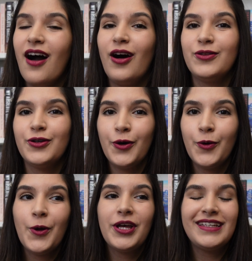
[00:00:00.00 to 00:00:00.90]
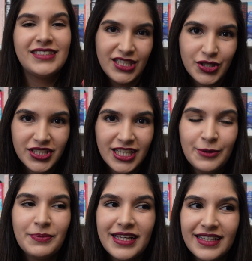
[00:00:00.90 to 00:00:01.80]
Although it's
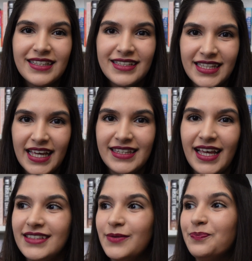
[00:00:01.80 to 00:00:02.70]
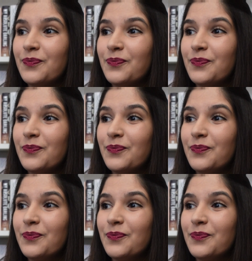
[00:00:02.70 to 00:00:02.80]
interesting because they say that